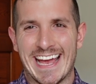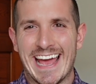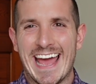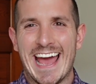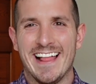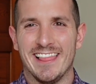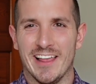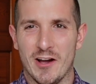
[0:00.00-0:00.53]

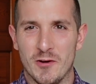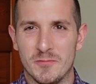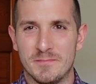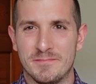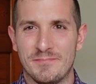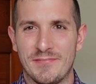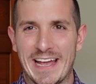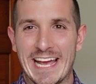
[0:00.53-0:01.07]
Hello,
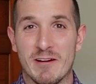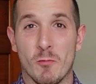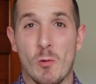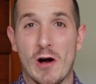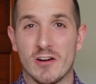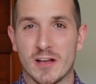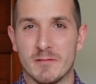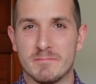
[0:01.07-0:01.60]
and
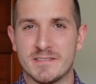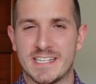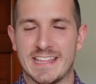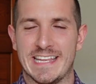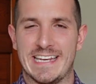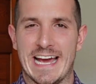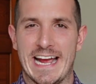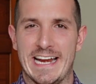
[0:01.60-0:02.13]
welcome to the
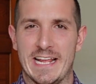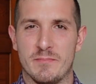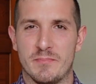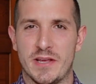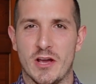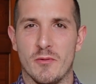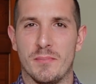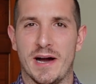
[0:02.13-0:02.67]
Diet
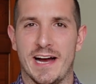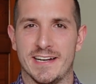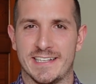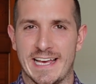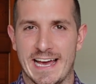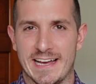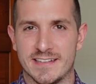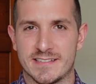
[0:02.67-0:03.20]
NPO
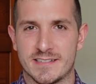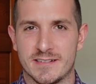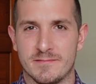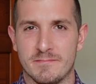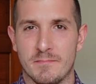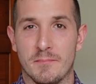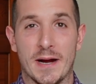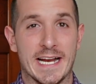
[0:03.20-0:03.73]
podcast.
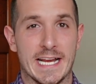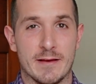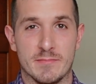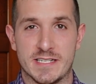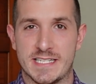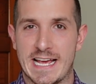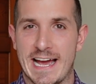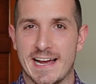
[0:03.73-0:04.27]
My name is
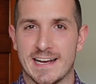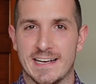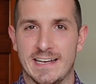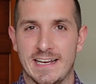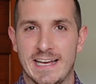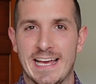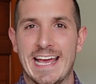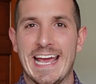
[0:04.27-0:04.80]
Zach,
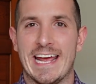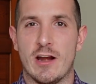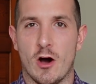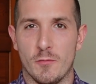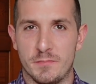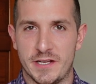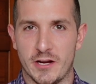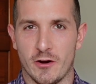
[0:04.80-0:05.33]
and
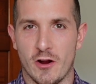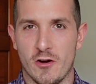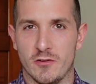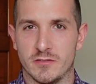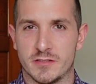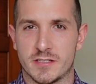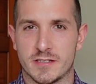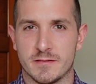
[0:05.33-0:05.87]
I'll be your
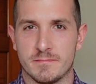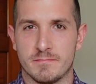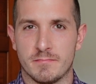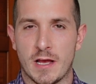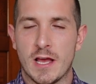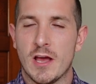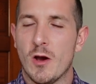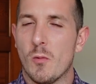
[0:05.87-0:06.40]
host.
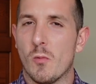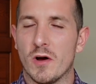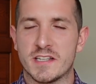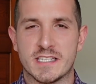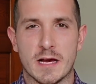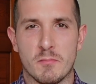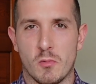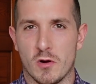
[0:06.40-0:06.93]
What's
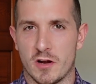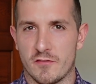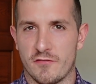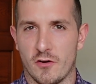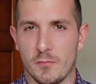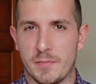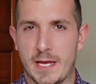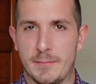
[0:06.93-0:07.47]
up,
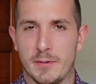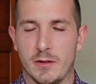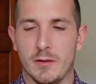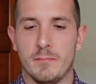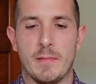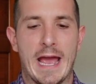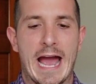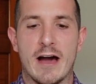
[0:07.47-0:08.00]
wonderful people?
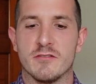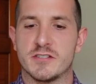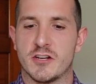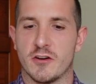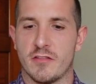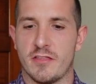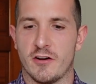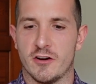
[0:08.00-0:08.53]
How's
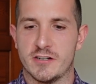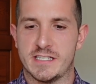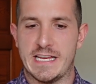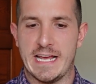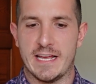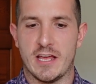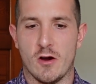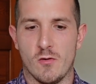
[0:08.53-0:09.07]
your Thursday
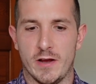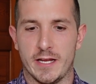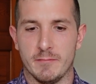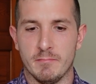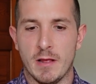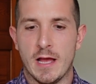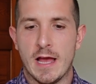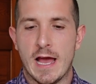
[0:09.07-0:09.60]
going?
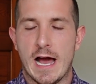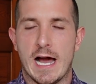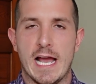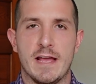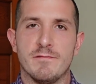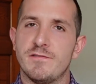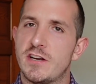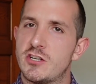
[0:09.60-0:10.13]
I
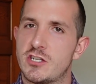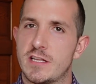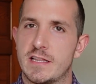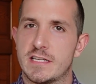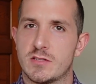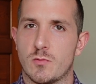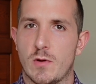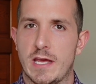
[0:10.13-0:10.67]
am finishing
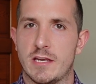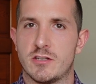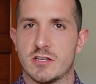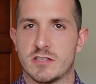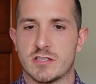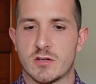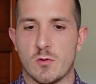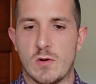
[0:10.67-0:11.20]
this week
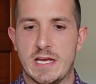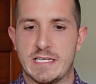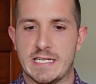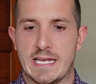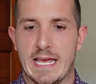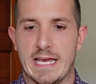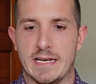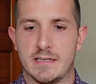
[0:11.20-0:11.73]
just
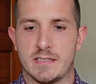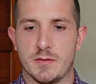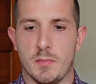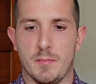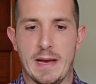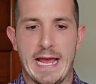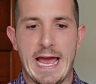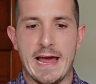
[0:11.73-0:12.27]
squeezing in some of
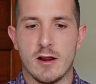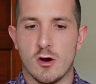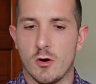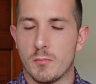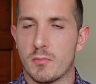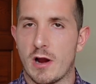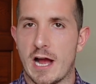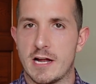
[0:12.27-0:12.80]
my
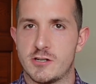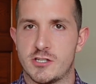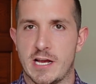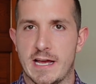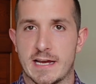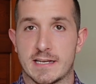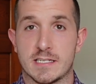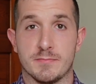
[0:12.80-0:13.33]
at-home
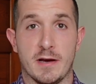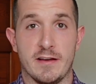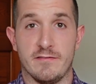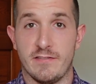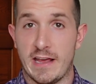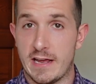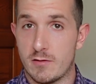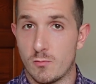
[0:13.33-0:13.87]
projects, my
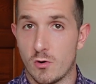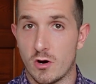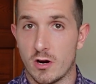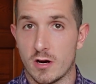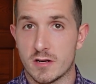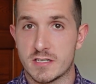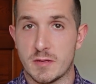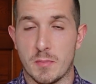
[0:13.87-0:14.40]
van
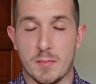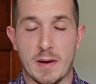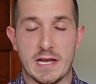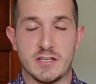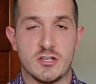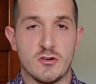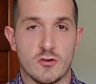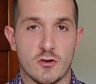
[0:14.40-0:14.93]
work, some of my
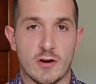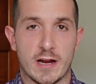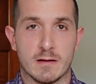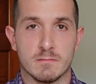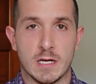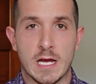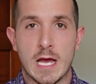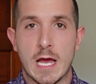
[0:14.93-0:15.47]

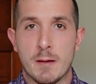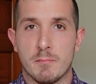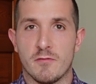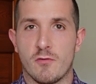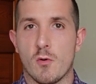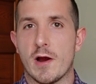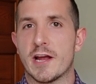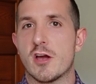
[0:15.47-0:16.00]
tutoring,
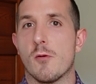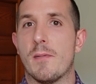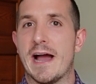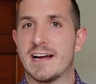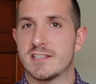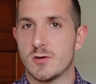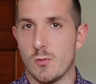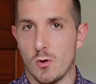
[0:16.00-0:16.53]
before I go
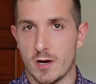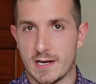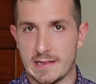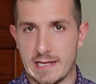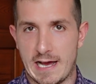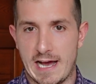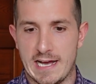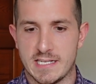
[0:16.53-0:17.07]
back to work at
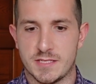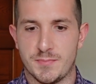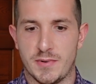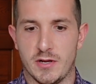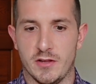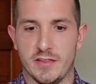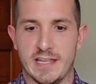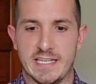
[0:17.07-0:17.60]
the
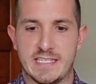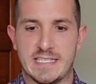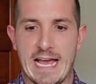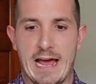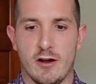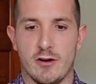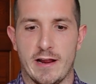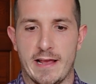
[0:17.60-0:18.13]
hospital this
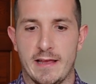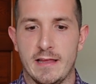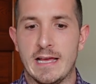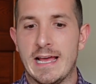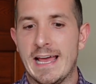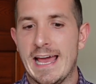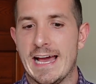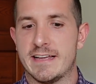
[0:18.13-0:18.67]
Saturday,
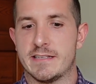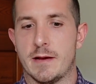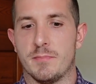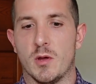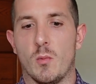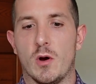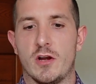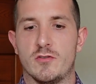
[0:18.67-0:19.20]
as I'm
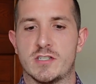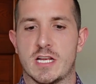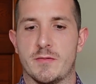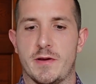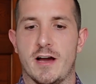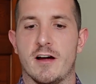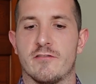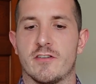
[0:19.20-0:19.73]
the one who's going to
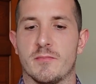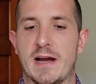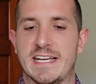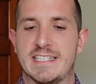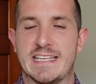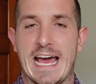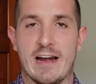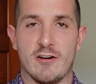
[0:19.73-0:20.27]
be on for my
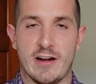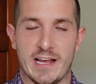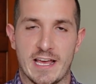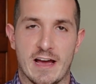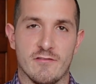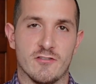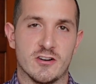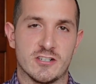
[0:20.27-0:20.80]
Saturday
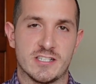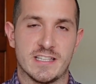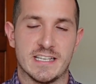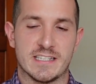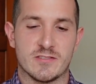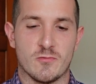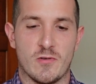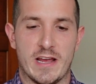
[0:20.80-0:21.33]
coverage
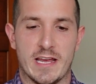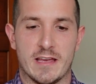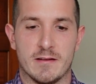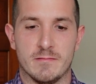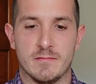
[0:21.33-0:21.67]
this week.